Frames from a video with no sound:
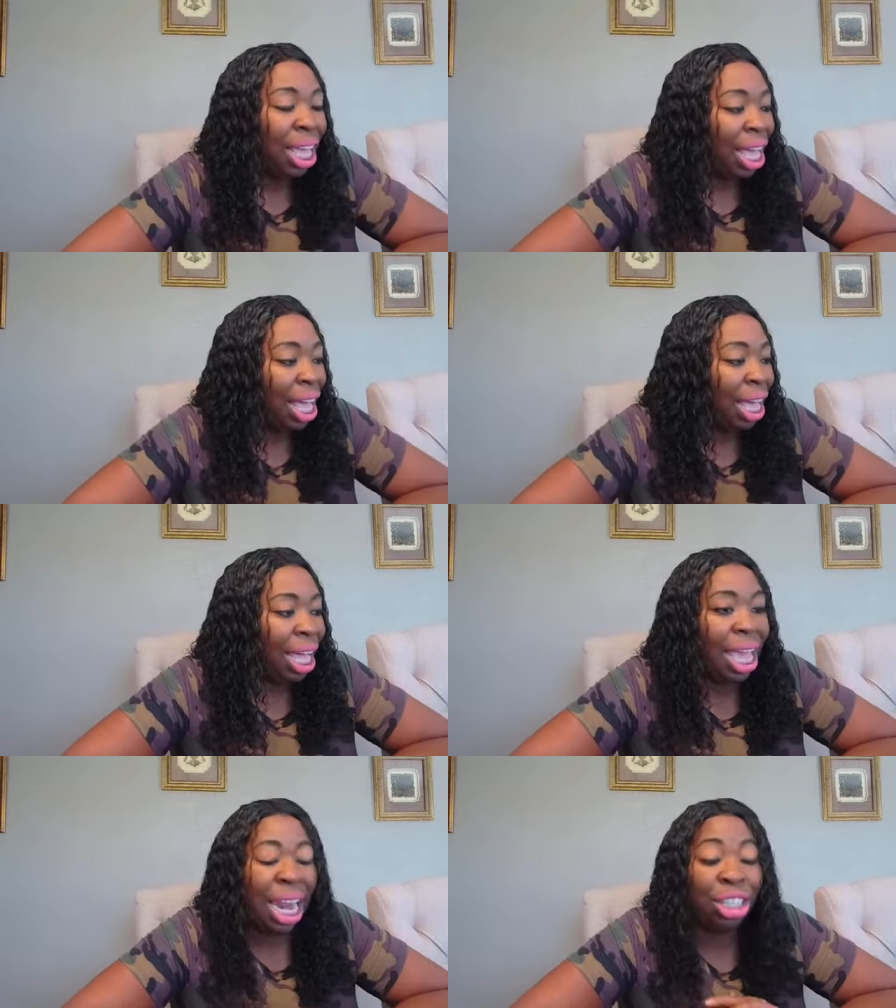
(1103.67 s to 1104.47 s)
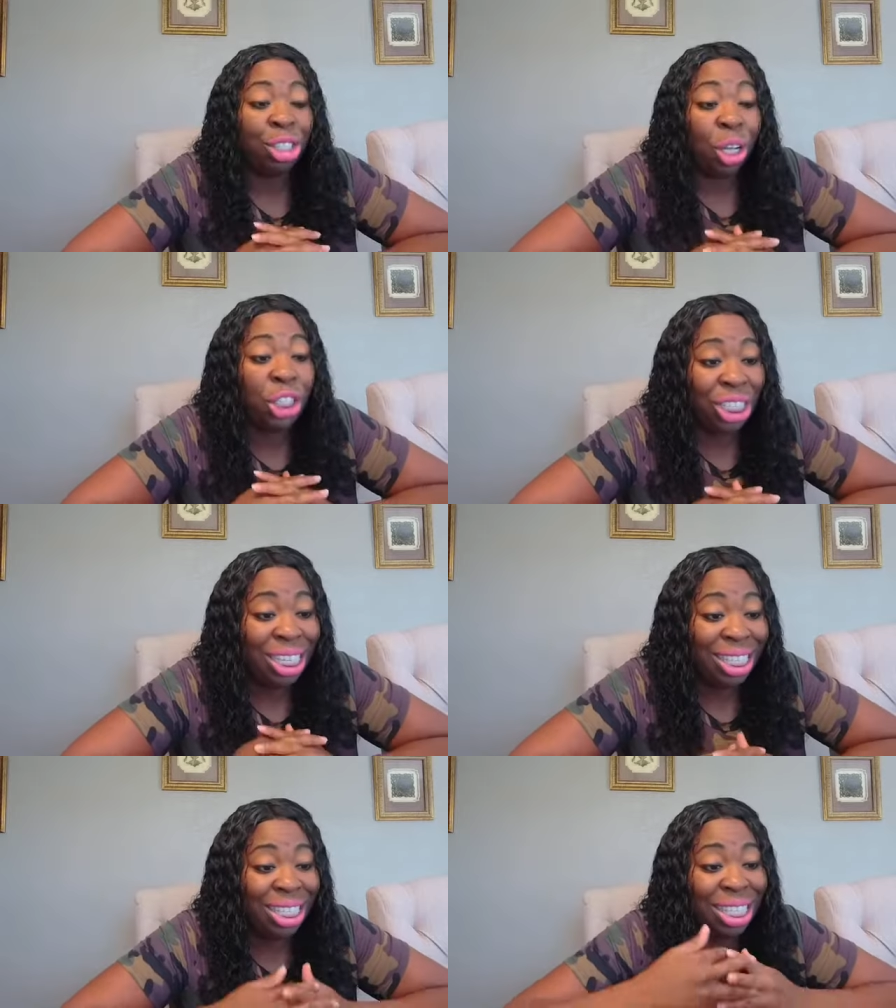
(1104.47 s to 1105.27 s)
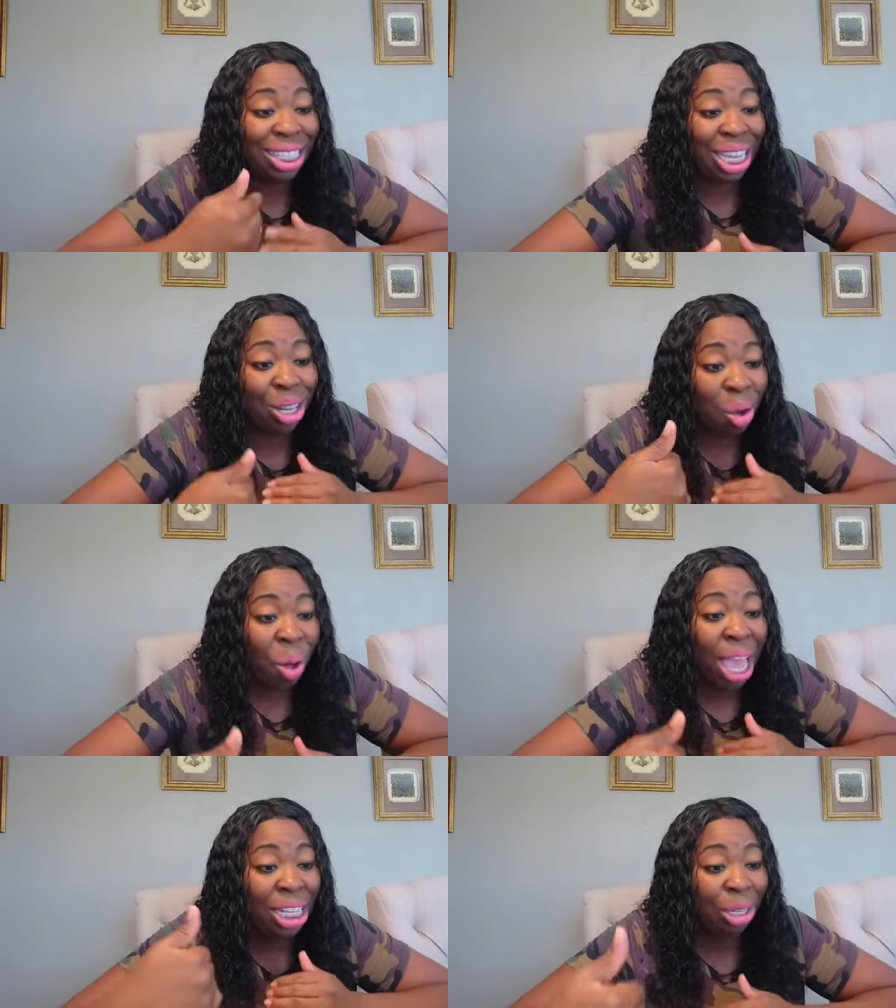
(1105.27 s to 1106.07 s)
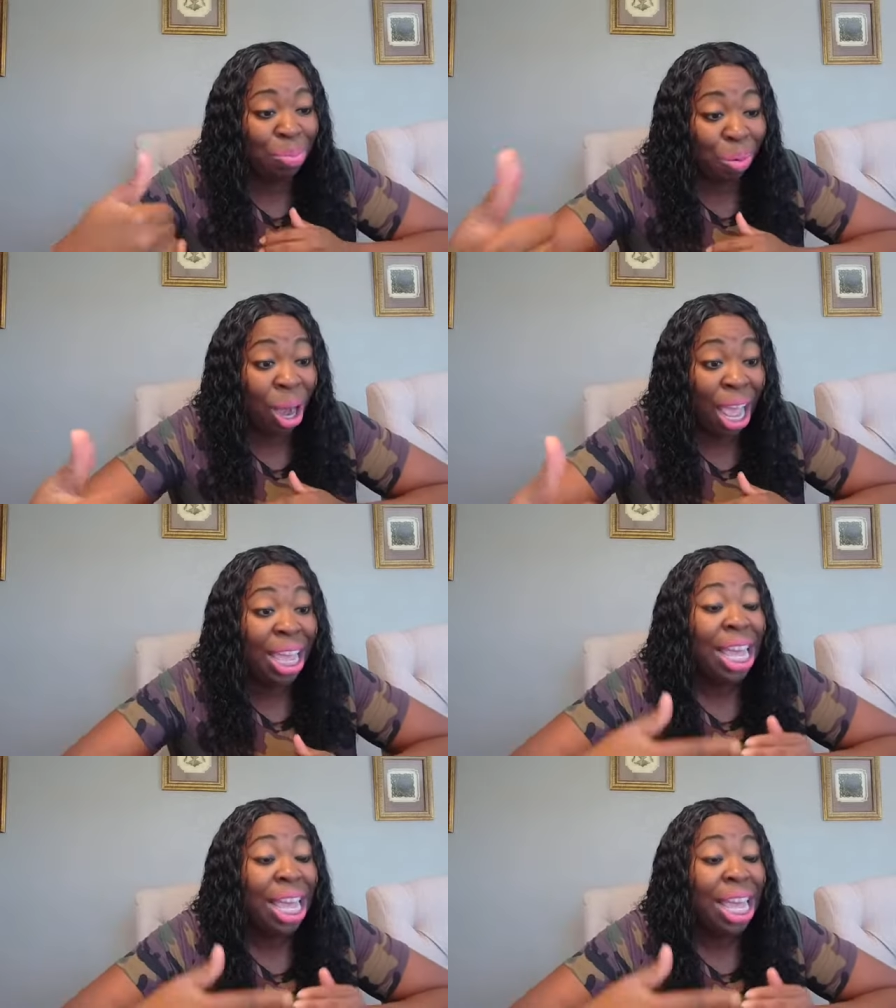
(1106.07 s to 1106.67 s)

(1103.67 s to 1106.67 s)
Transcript: Uh, and I saw Jesus steal away to pray